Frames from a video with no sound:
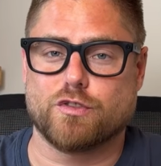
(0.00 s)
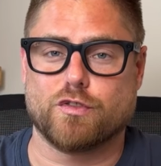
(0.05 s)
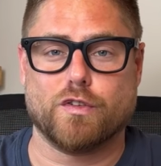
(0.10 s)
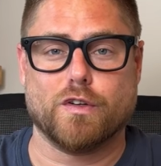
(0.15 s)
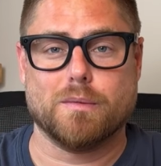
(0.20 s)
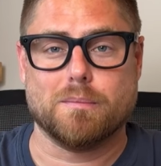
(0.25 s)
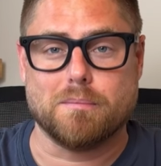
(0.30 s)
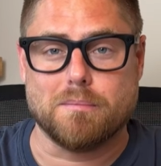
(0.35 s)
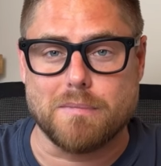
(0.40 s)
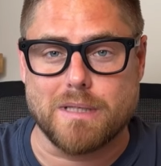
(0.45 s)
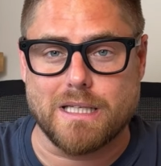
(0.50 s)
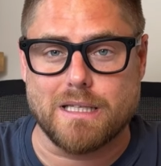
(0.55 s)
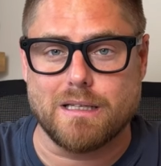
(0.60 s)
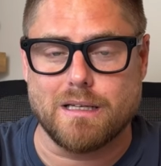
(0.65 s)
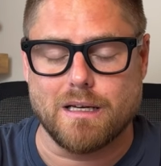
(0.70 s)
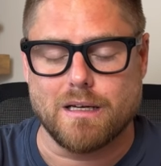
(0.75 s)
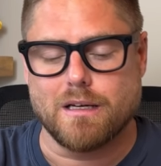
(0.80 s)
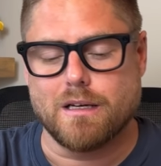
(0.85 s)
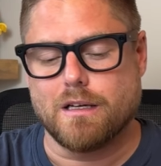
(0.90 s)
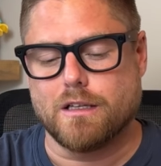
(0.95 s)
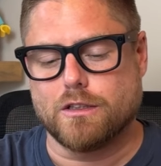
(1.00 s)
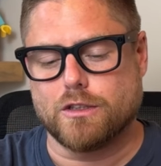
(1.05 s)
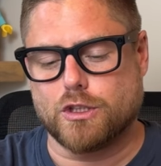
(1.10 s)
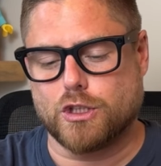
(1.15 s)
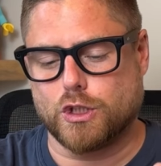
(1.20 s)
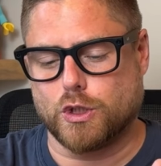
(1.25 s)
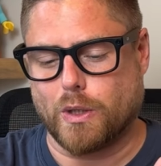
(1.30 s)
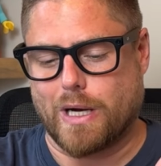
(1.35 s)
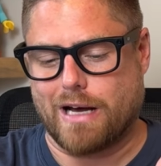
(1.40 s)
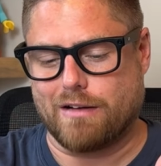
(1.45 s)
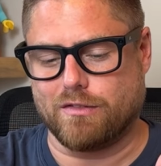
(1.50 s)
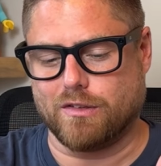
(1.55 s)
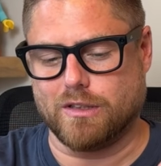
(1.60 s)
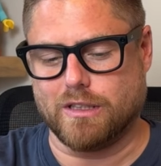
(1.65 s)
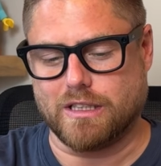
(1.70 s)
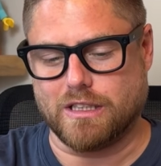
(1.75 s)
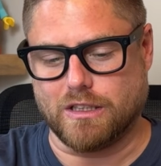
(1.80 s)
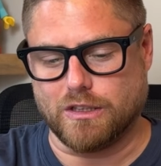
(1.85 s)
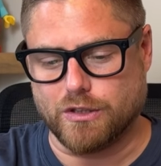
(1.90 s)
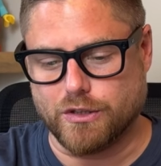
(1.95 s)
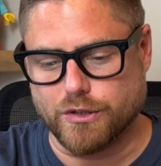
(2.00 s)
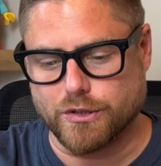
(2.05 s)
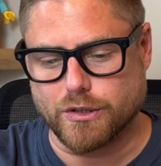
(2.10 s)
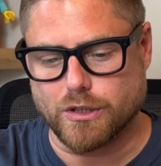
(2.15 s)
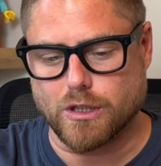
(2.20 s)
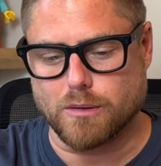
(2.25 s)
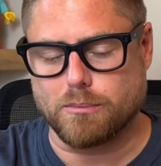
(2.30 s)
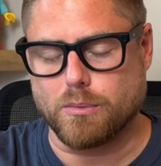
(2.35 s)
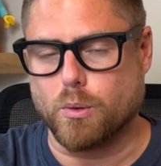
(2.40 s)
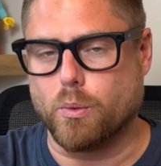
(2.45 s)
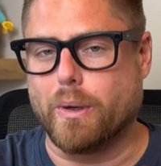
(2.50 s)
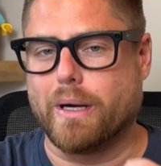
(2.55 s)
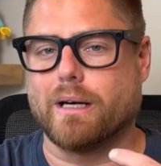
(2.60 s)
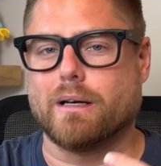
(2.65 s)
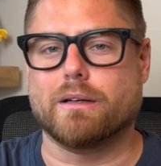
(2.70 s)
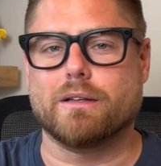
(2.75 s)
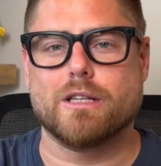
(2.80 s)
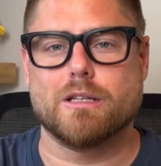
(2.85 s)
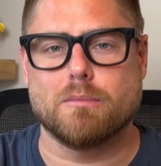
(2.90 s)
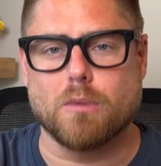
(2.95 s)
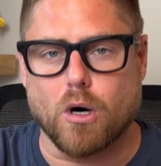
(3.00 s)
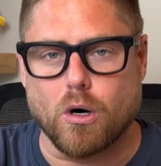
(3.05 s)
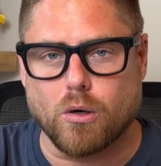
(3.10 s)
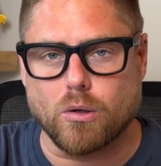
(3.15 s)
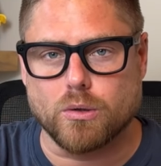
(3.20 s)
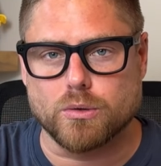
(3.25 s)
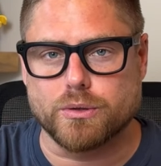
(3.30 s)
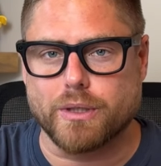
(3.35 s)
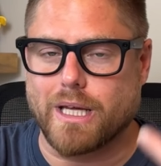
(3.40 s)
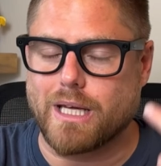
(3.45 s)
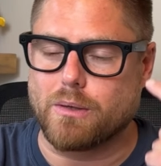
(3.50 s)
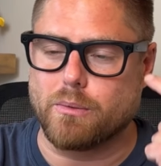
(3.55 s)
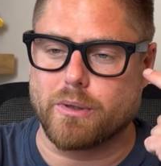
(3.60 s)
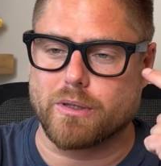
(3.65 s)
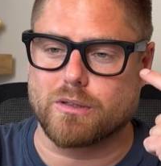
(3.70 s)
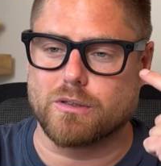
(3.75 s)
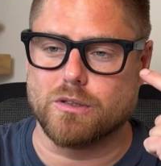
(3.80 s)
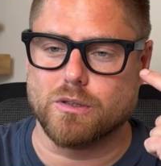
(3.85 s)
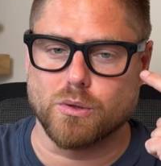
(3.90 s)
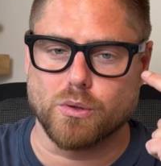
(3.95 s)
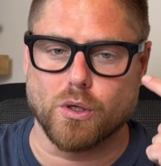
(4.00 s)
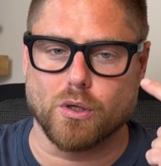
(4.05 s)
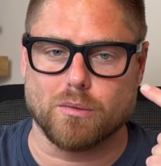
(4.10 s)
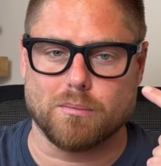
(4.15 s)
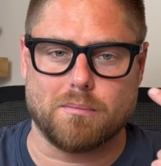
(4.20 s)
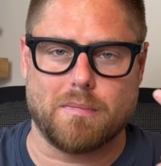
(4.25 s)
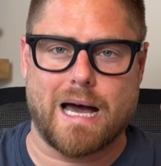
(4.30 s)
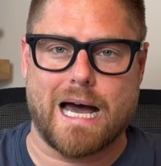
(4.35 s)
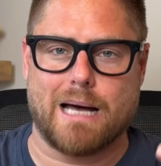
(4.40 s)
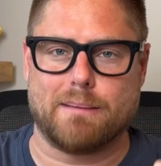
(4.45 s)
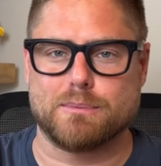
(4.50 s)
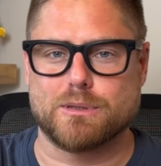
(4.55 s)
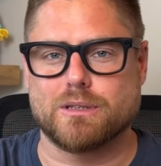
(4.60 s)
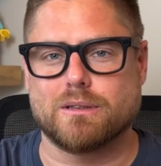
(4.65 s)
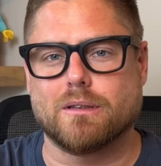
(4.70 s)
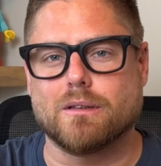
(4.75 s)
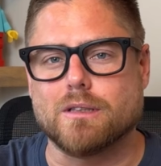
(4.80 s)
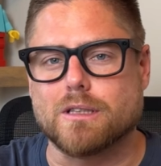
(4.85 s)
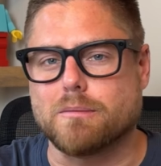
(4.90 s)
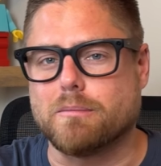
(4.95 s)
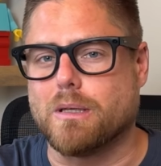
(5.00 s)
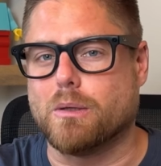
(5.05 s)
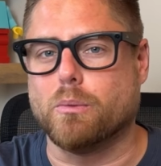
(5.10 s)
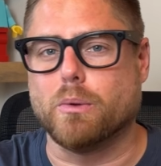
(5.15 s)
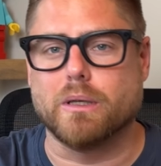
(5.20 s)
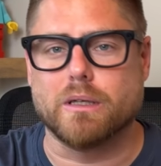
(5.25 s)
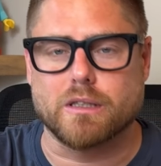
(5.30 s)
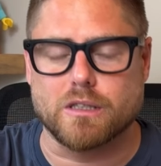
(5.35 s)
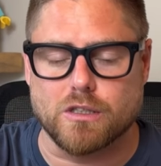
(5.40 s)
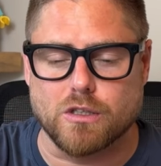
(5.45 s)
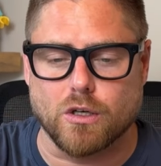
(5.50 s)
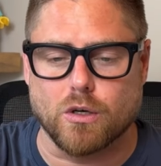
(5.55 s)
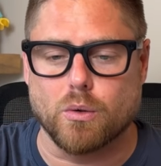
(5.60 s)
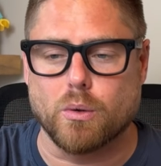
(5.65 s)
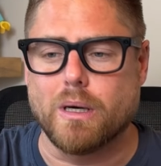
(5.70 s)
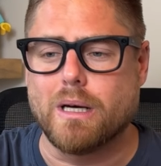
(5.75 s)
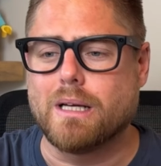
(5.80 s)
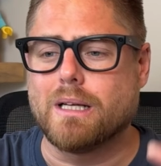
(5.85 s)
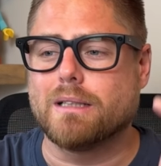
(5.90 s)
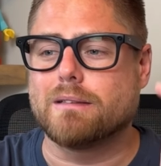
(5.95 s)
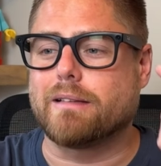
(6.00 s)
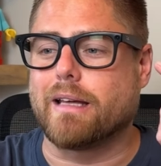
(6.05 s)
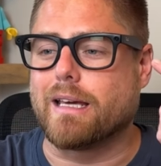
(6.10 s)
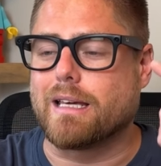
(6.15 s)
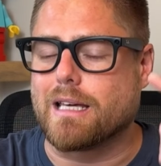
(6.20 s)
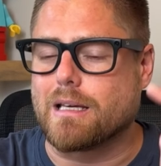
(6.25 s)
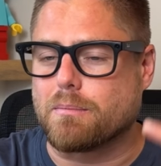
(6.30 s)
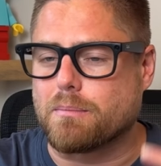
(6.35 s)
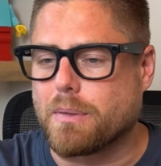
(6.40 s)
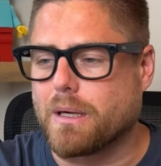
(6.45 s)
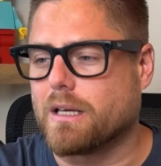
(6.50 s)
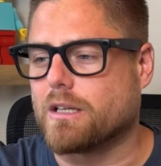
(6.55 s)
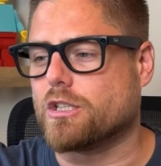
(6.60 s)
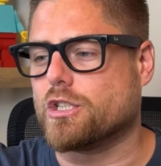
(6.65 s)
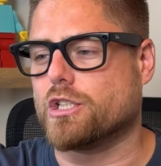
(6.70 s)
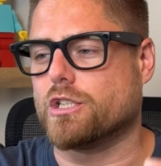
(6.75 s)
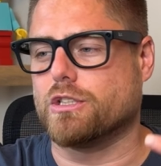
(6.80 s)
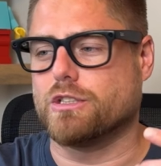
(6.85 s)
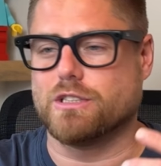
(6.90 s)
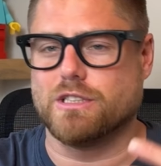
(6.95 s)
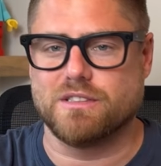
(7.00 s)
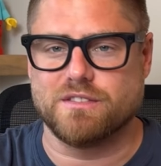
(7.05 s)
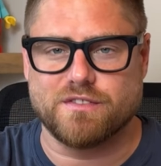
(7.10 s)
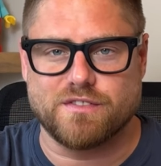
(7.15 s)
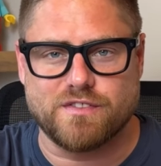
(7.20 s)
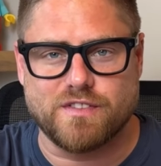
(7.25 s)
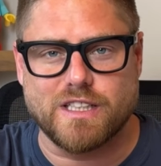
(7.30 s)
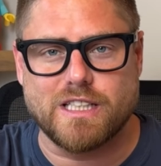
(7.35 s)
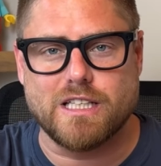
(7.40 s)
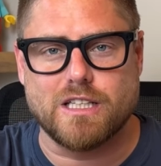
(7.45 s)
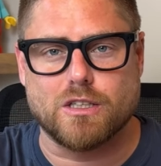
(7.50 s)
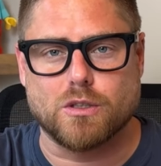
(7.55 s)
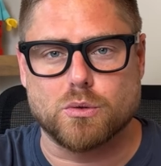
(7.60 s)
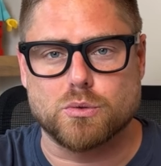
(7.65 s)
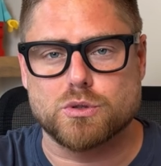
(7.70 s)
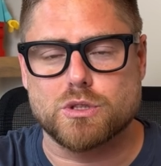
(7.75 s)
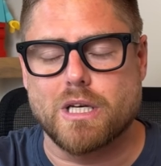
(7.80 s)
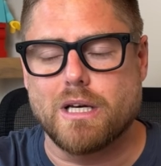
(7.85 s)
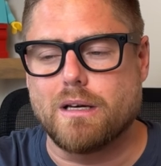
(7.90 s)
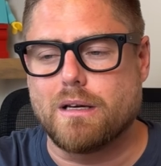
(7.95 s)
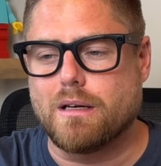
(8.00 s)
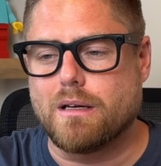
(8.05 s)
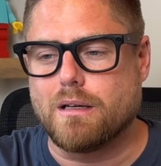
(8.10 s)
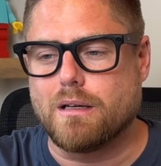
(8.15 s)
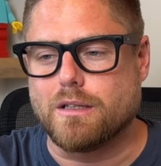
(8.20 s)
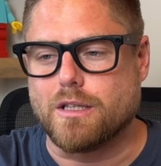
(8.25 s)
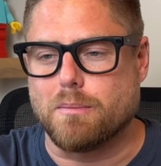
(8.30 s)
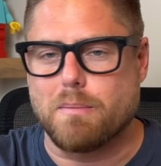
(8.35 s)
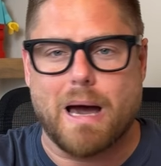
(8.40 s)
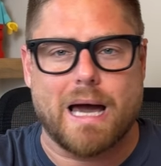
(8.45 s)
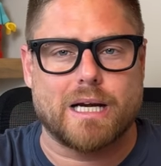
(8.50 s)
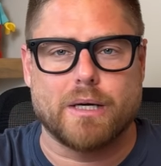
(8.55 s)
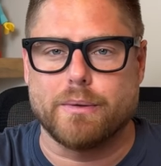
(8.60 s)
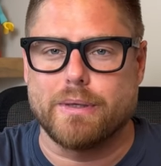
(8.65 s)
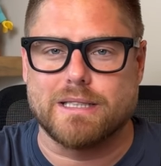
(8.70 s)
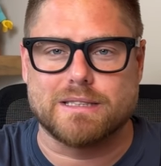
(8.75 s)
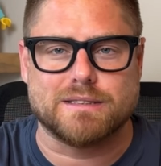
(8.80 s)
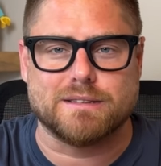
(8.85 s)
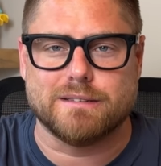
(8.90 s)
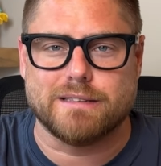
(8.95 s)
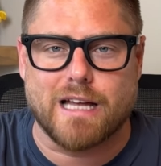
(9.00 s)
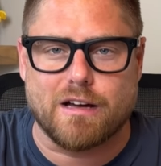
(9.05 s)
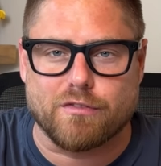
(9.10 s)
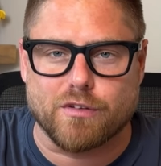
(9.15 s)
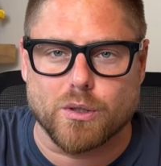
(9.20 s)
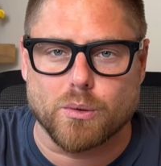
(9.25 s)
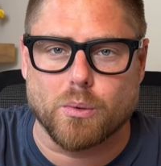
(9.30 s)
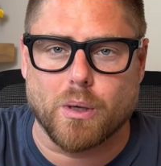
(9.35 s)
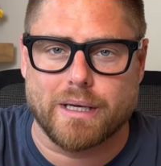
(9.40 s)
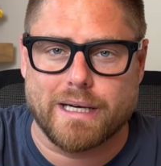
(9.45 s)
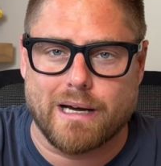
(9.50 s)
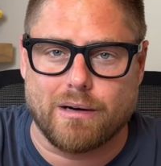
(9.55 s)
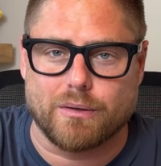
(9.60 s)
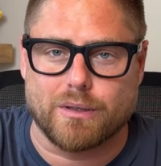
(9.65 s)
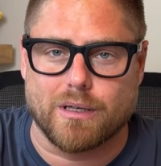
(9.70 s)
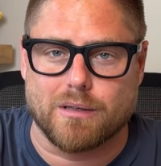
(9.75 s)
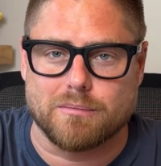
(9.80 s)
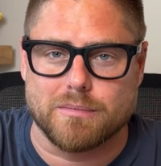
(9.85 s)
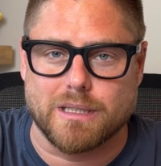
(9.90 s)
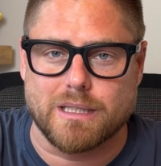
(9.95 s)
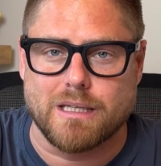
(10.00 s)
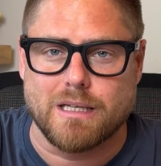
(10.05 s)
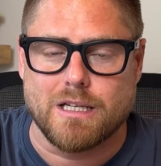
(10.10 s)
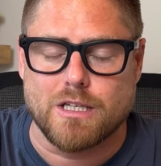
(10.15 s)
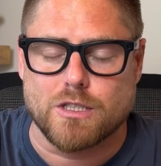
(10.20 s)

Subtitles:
for me, traveling Europe, wearing them all day with Google Maps telling me where to go, taking pictures and videos, the battery has never run out on me.